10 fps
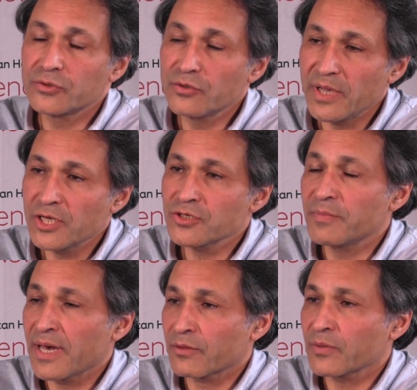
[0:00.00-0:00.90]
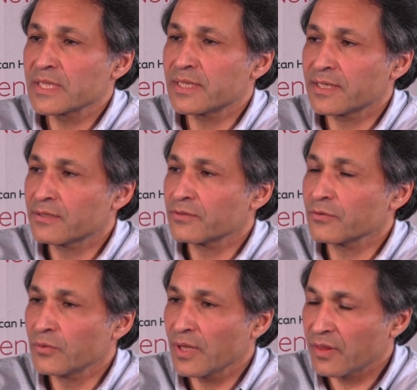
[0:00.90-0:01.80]
two major pathways that
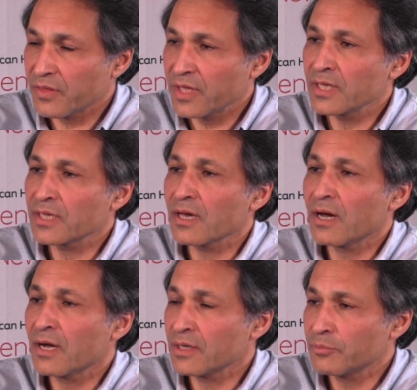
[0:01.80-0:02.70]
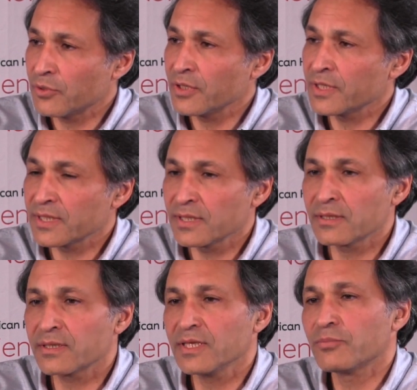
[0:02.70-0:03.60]
we think are important
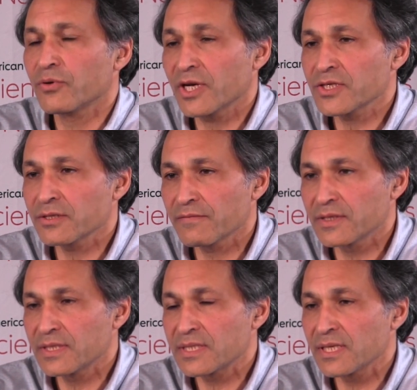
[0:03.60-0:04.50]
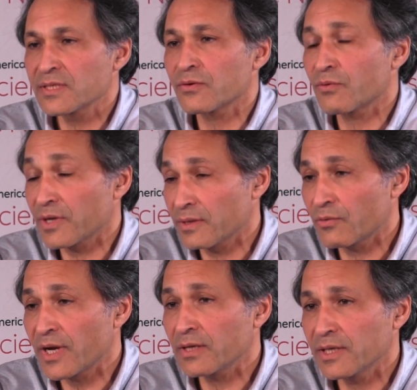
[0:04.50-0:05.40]
in the progression of the disease or
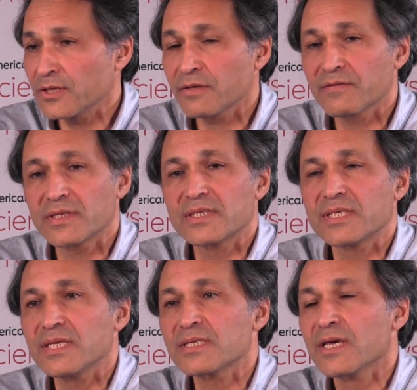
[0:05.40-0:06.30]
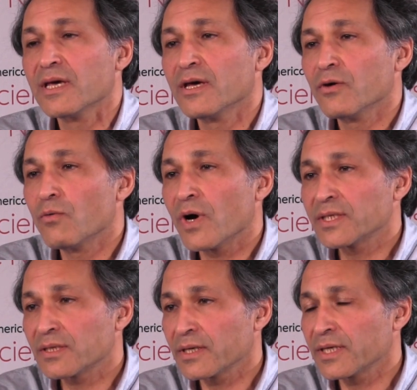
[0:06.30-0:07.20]
the regulation of the disease.
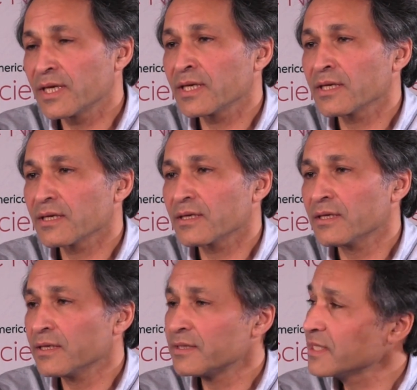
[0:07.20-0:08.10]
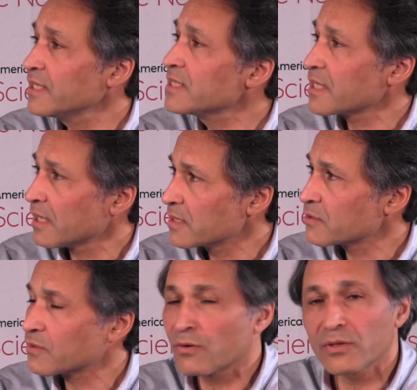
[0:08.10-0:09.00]
One targeting T
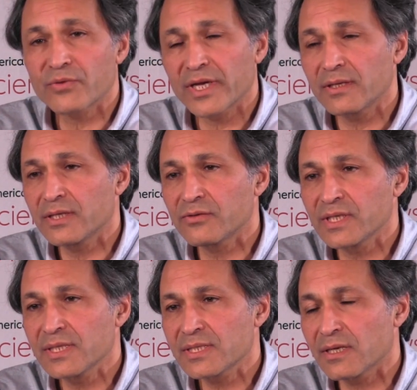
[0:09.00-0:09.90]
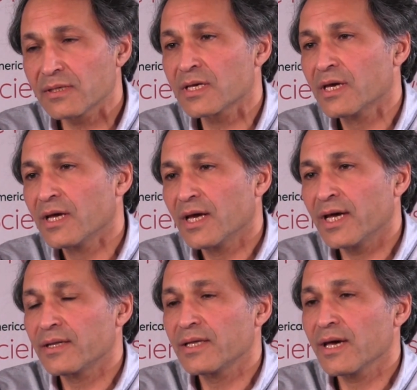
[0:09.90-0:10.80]
cells called regulatory T cells,
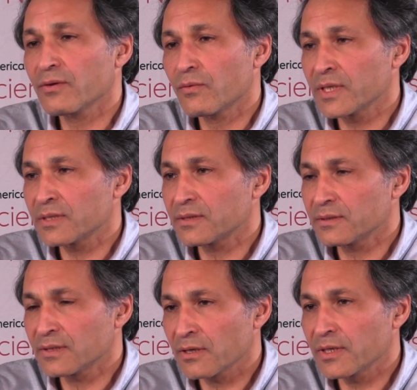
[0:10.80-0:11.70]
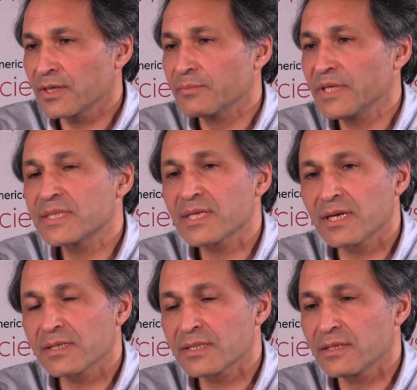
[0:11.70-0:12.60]
and the other one targeting B
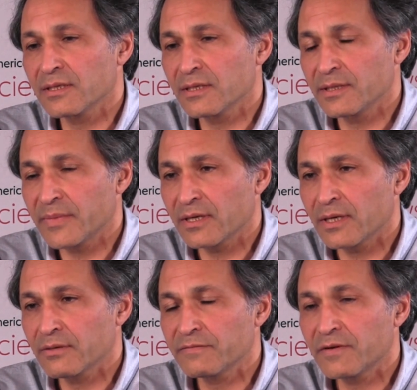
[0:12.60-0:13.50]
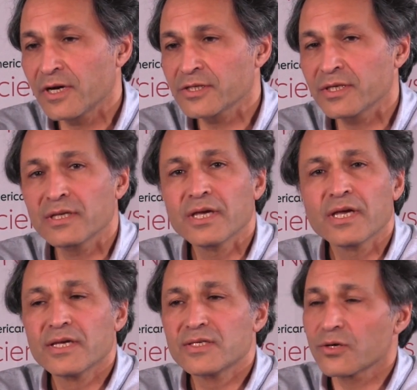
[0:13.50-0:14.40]
cells in myocardial infarction.
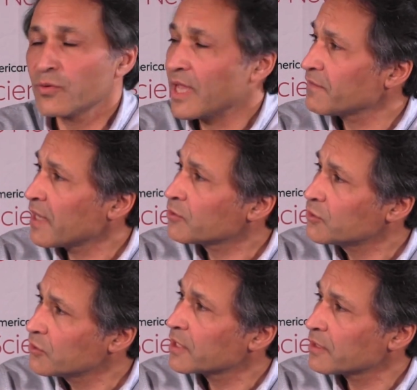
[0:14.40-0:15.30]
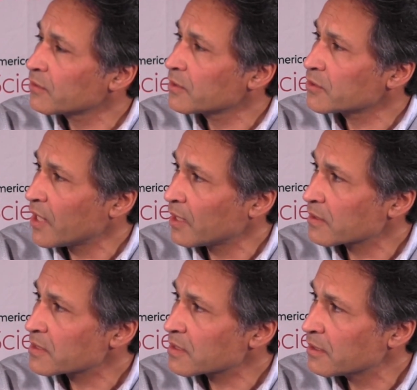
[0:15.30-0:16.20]
So we have now two clinical
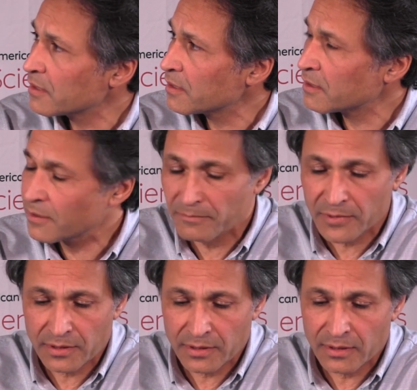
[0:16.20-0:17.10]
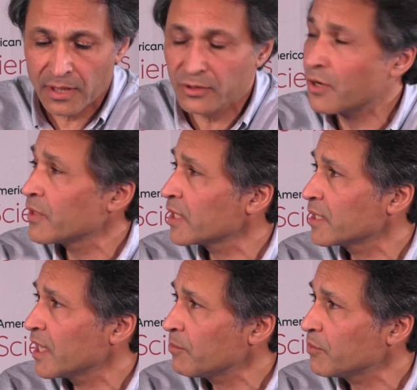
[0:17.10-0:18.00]
trials ongoing
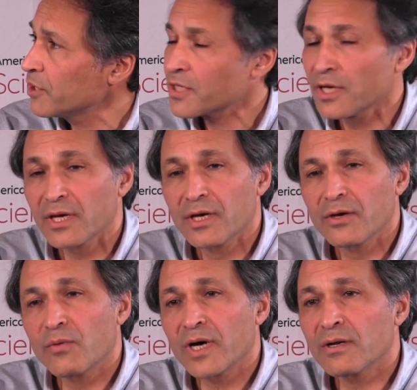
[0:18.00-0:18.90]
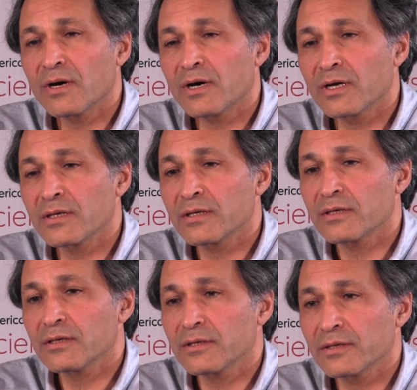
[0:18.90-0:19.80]
in Cambridge, one
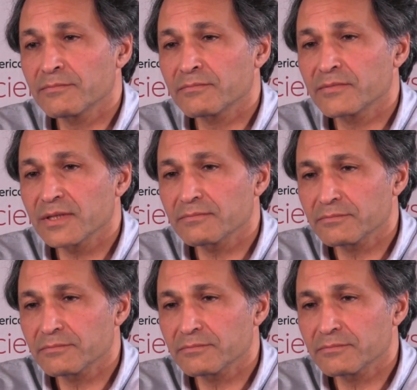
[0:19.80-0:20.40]
on